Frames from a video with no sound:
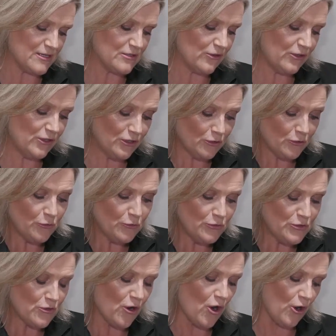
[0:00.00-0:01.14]
So you
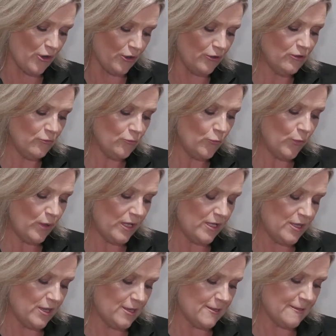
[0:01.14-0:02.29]
could go
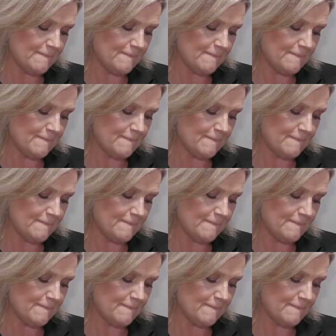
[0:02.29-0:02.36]
with,